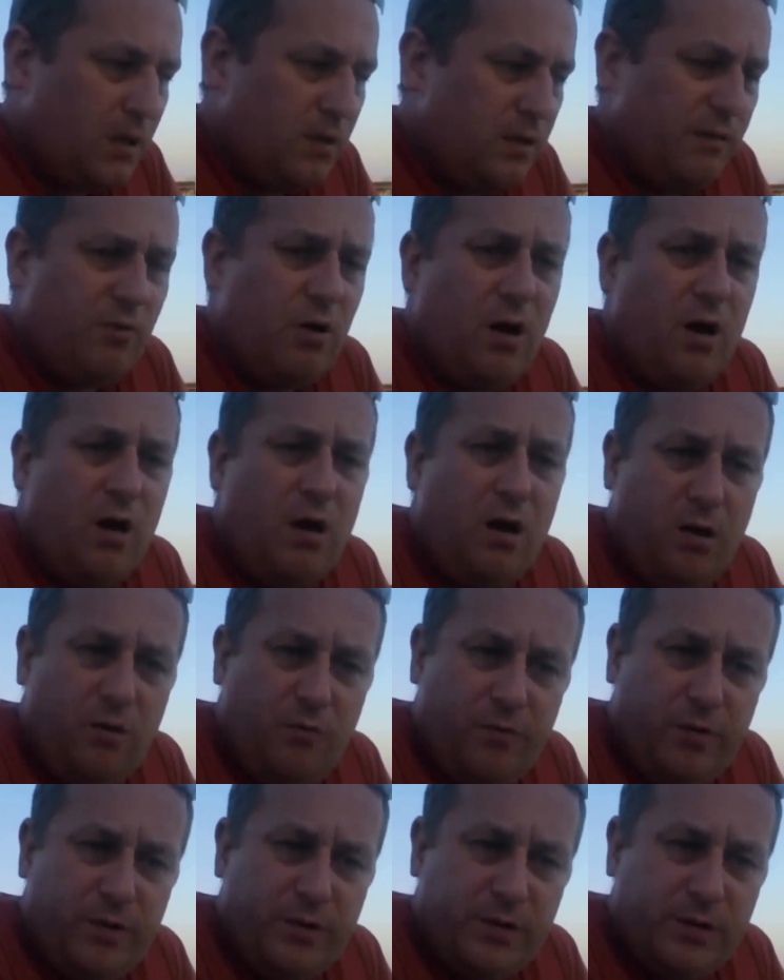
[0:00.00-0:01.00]
they've got a
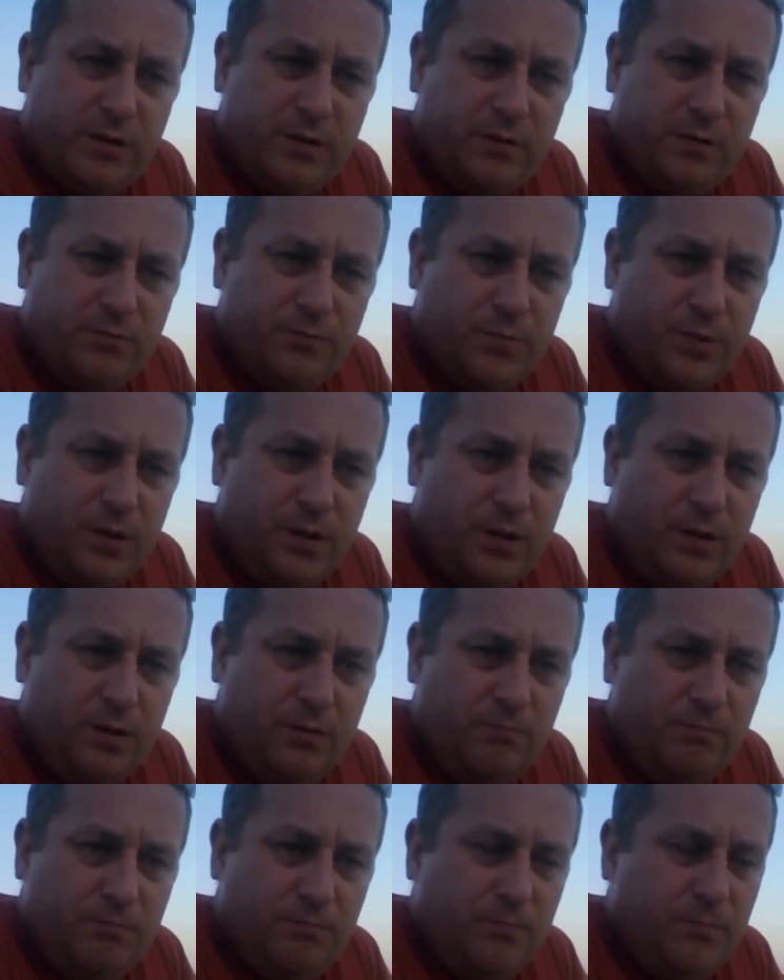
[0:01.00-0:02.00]
higher risk
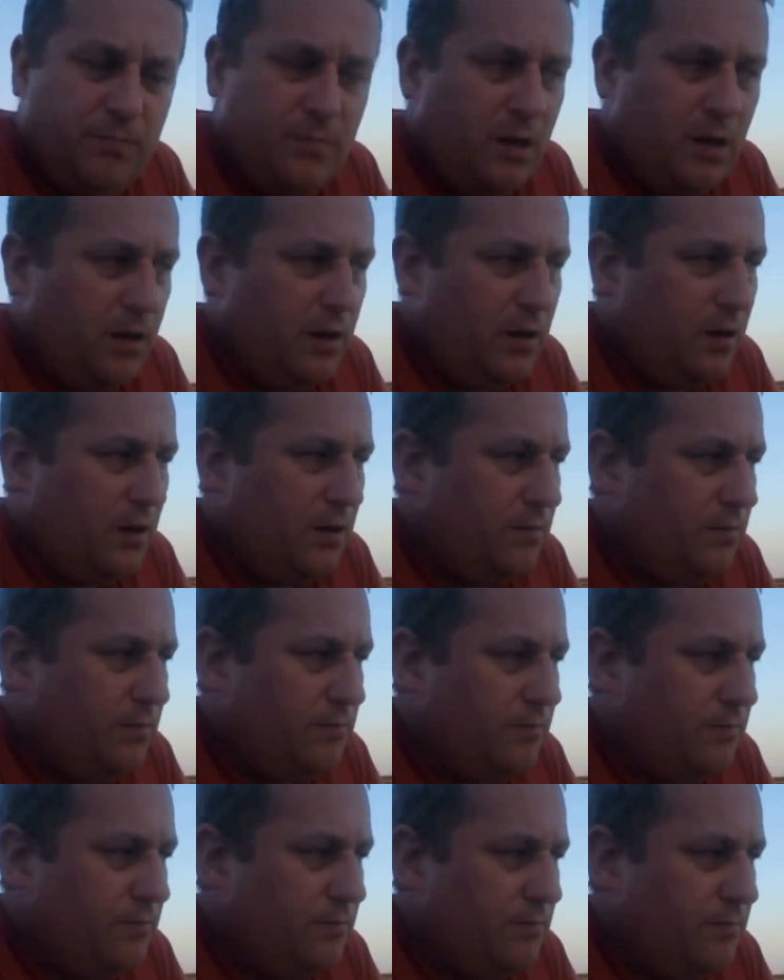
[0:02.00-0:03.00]
than uh,
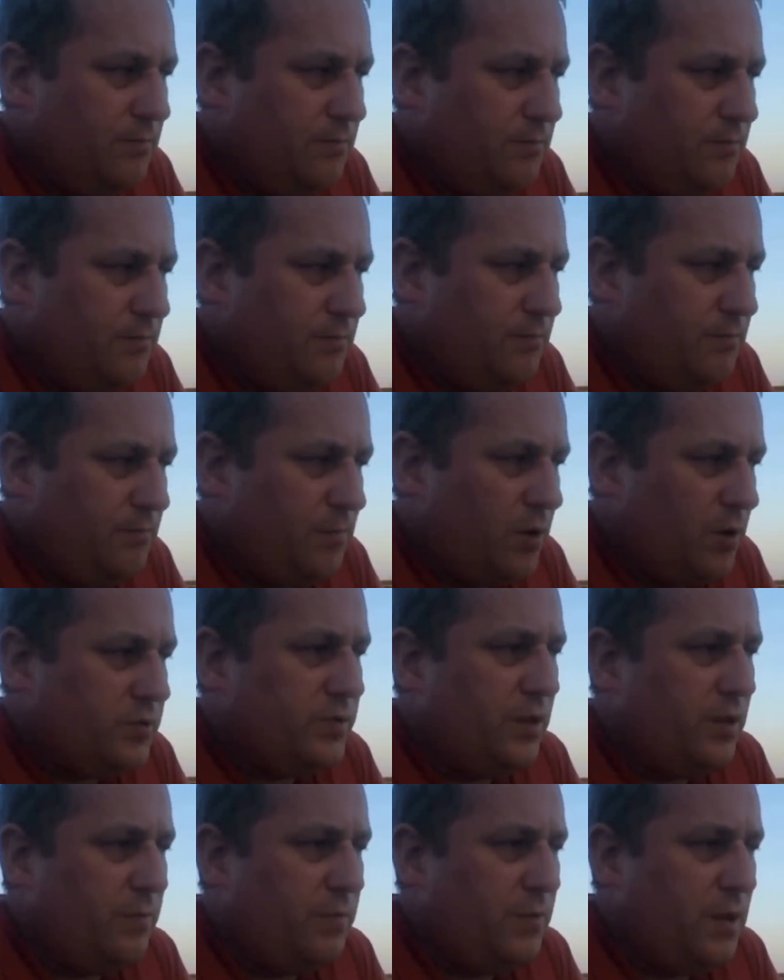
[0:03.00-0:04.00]

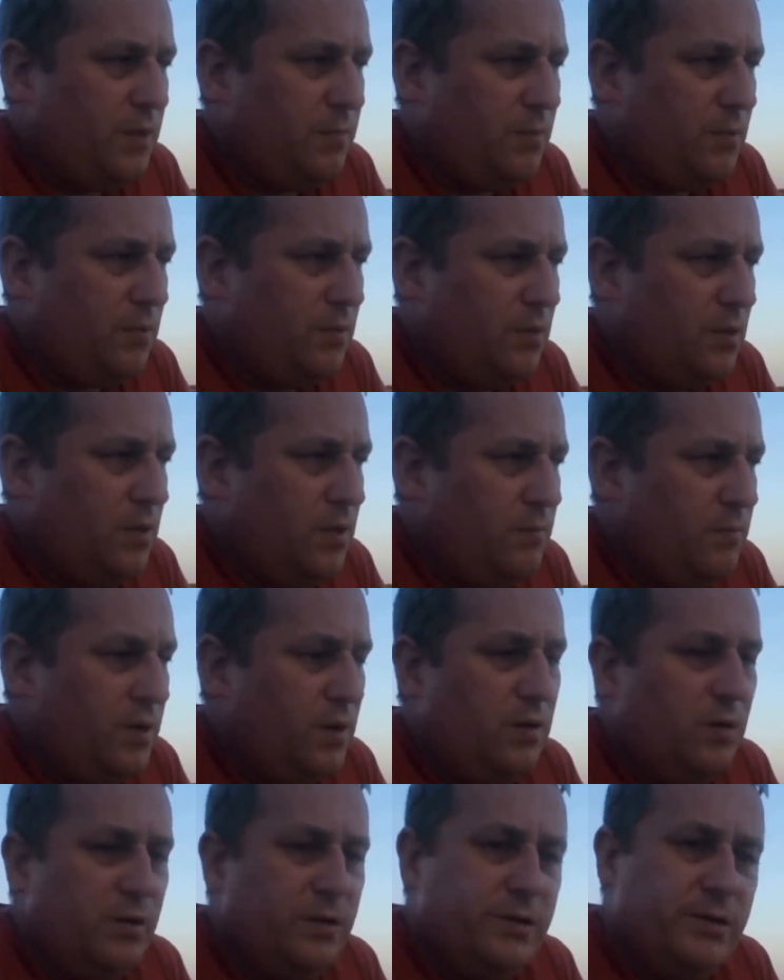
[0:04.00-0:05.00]
most other people
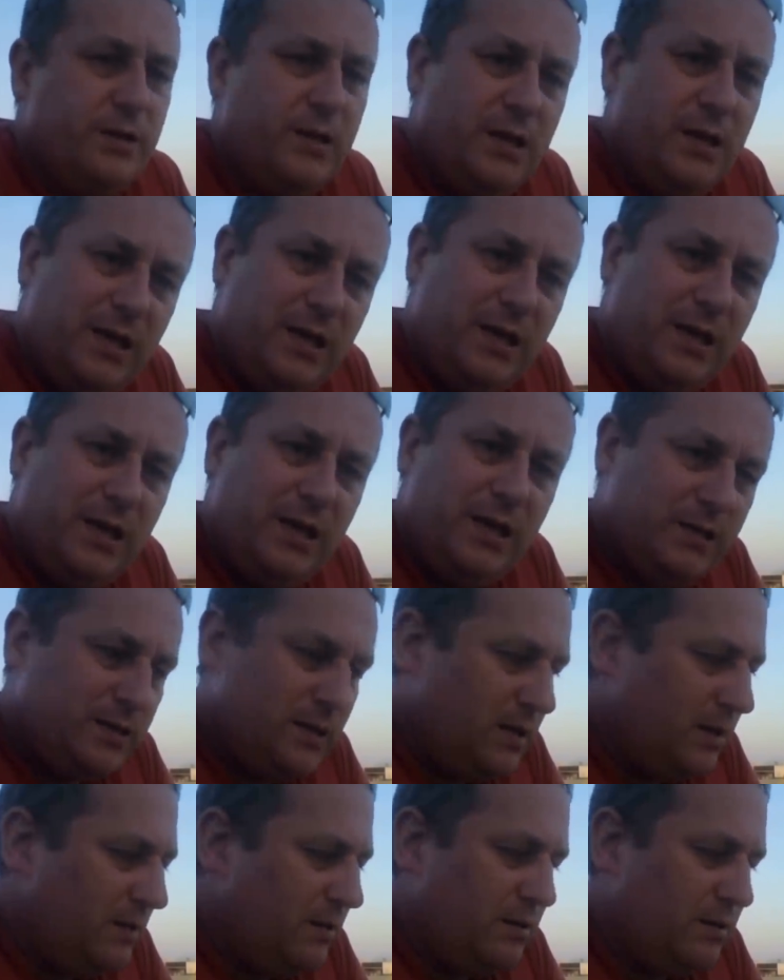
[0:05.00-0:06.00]
because it is
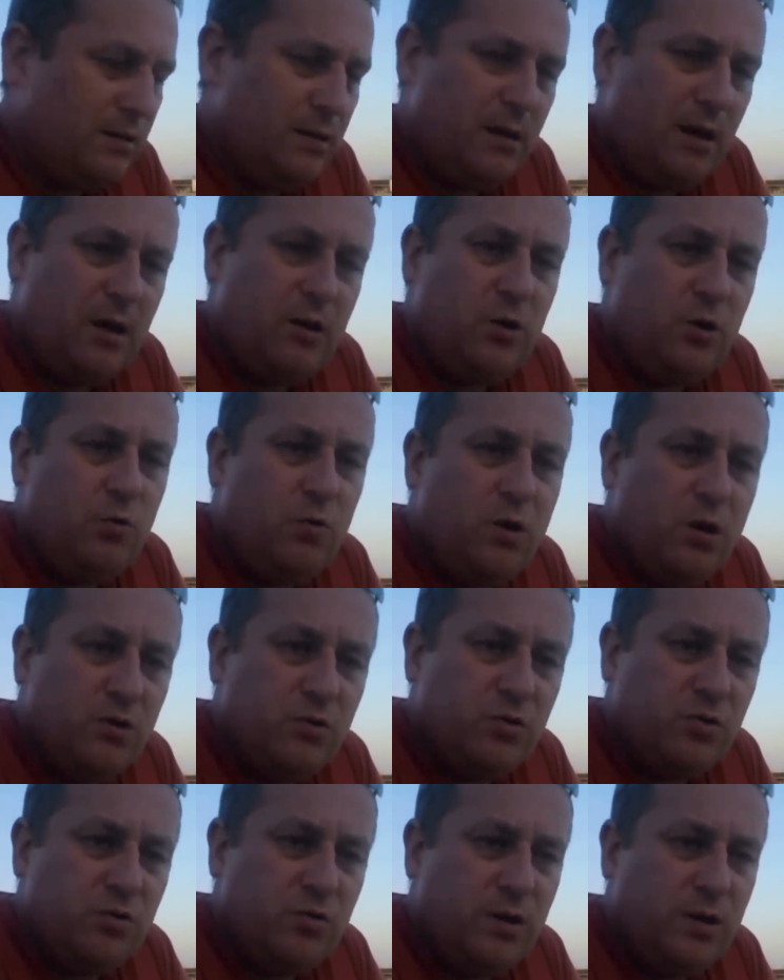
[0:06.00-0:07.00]
in a new
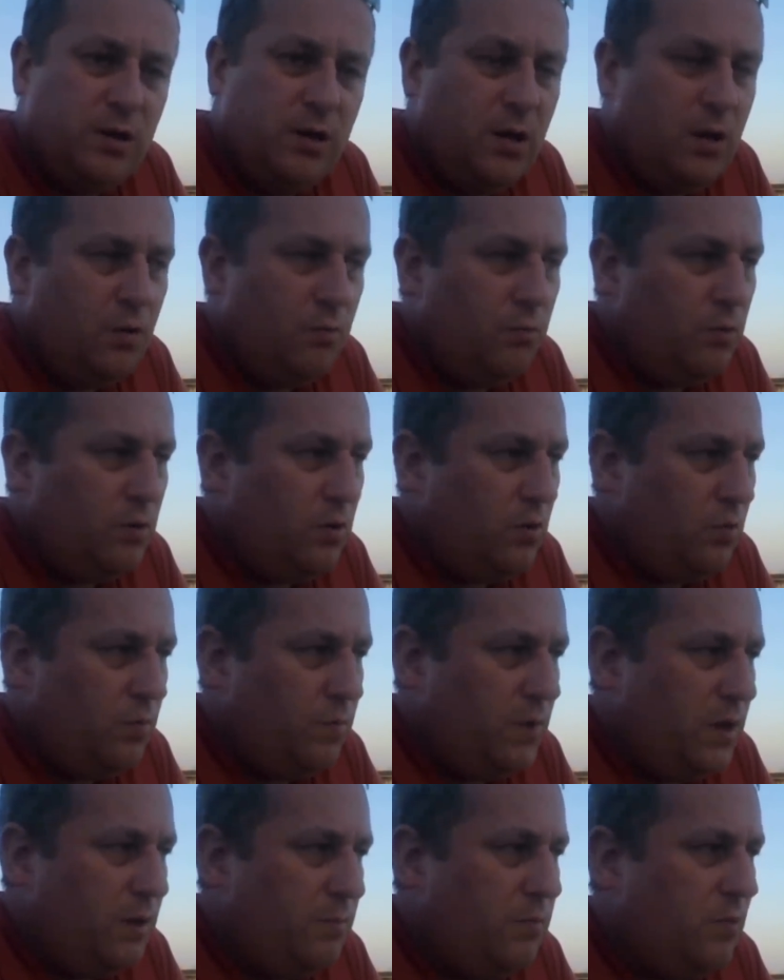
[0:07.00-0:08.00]
country with new
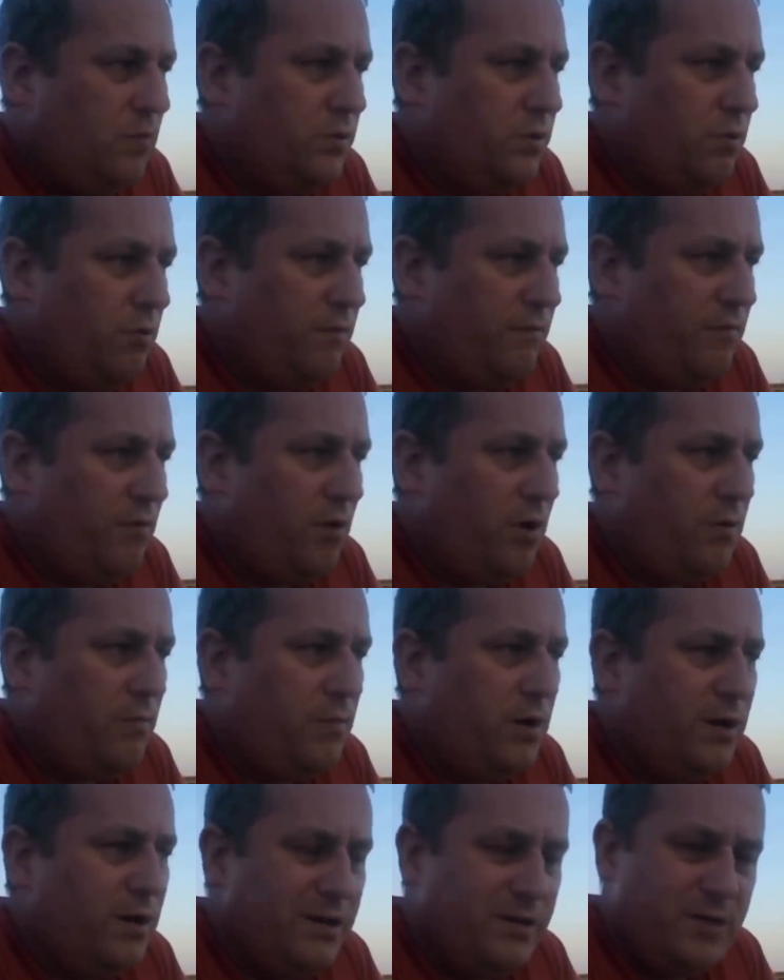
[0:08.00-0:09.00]
people, new
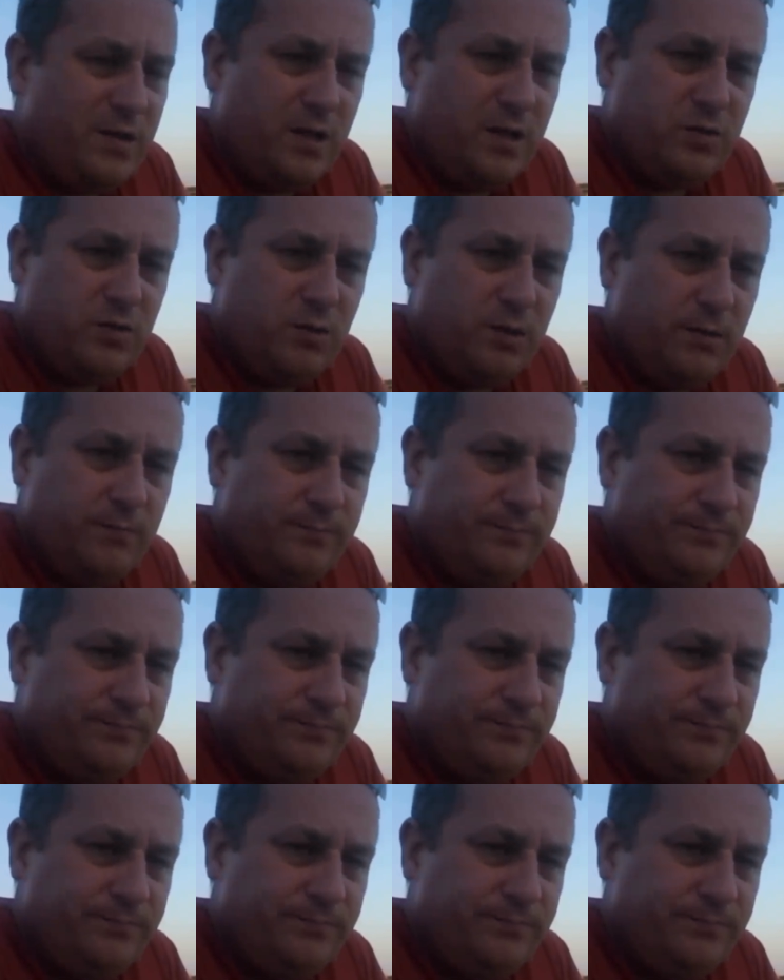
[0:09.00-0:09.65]
environment, etc.